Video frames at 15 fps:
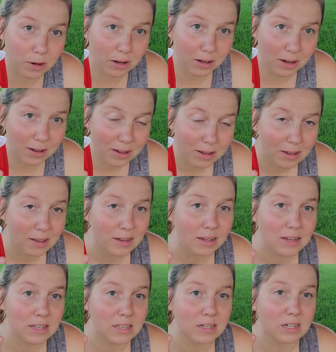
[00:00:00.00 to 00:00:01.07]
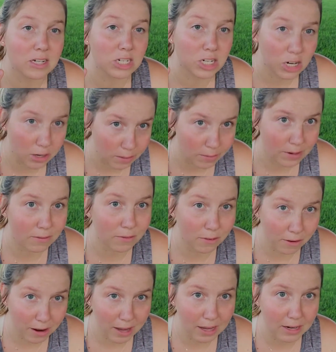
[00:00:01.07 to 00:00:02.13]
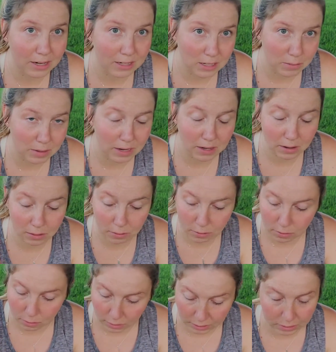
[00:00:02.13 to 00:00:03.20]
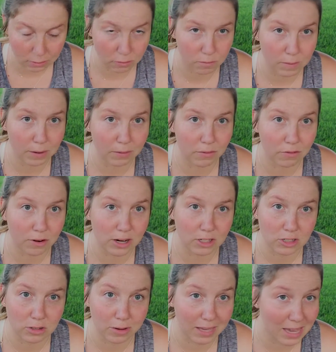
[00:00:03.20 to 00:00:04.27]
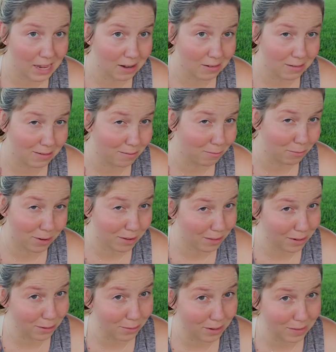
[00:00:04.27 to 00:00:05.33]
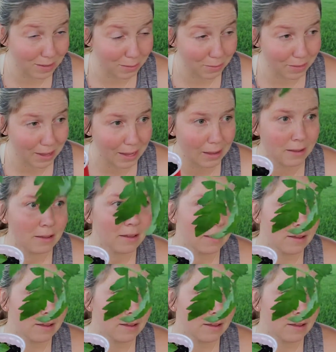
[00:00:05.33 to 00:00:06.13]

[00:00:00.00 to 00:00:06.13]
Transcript: work is a determinate variety tomato like those Mountain Fresh. So I can't really do anything with that.